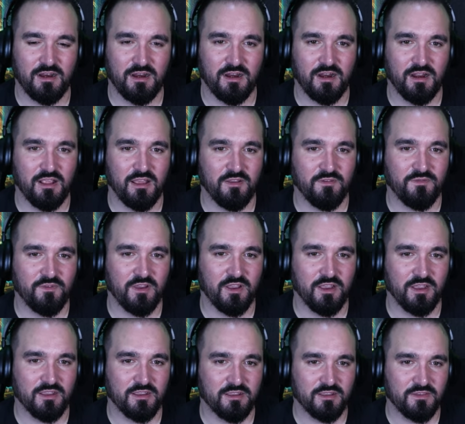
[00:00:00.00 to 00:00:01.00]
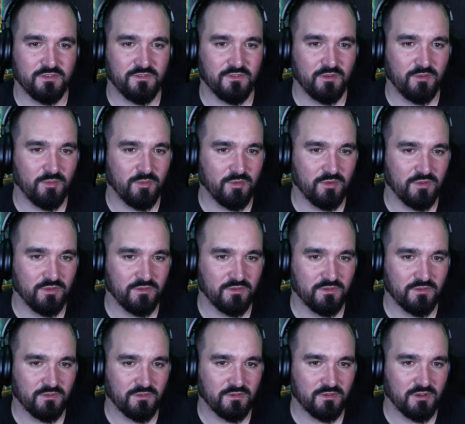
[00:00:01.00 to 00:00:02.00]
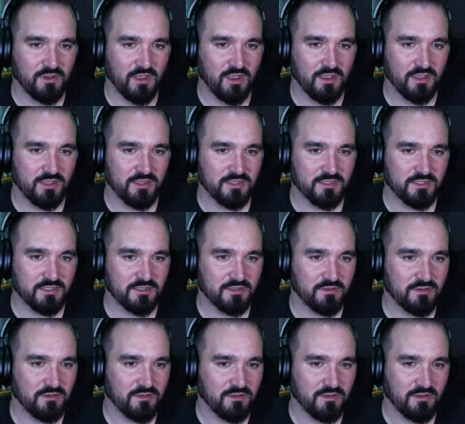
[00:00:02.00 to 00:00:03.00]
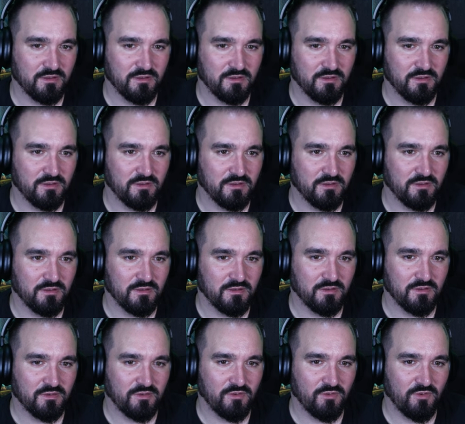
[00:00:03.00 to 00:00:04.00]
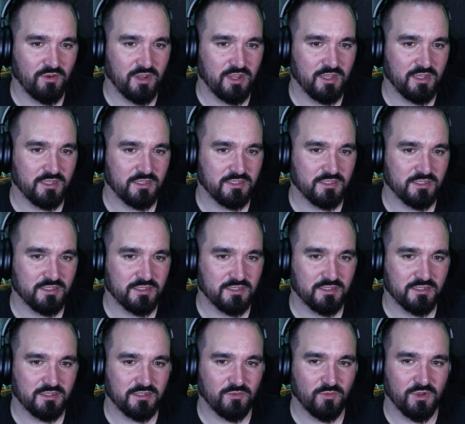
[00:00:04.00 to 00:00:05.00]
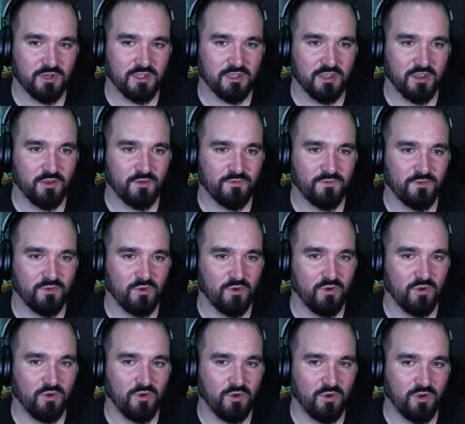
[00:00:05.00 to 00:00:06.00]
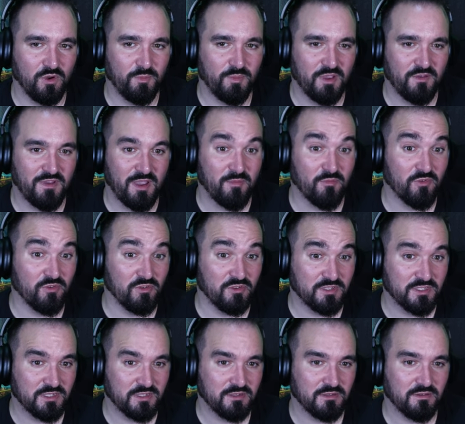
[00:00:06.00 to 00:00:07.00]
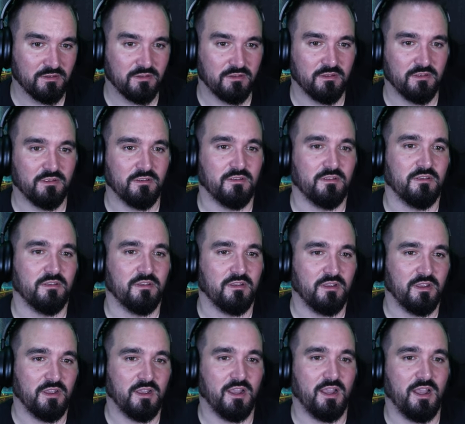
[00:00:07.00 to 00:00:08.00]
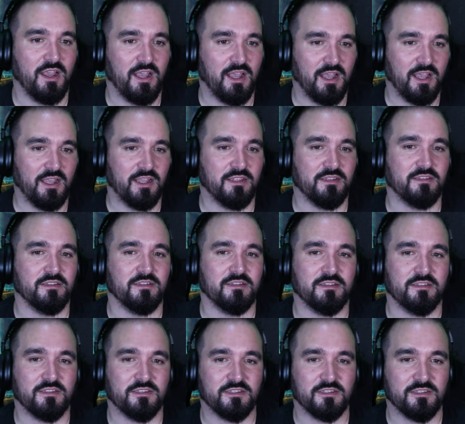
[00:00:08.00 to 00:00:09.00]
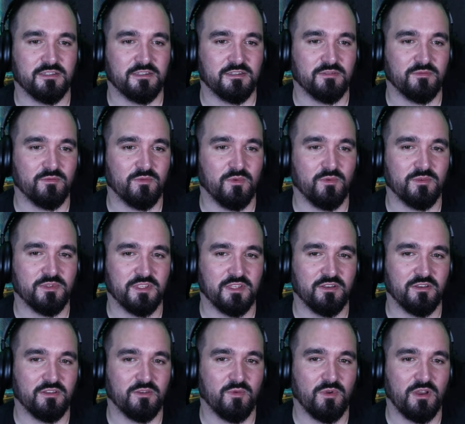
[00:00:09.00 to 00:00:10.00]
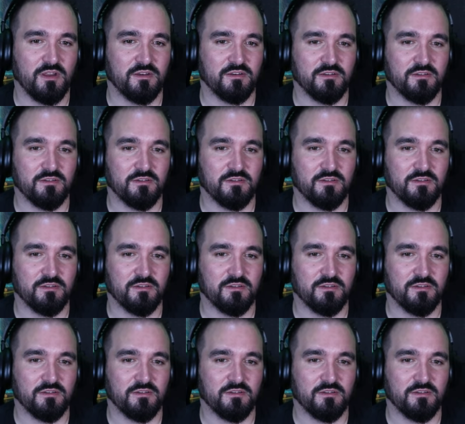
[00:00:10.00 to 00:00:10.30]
light fire, consumables, dyes, greens. We're going to go for a bit of emerald. And what was the other one?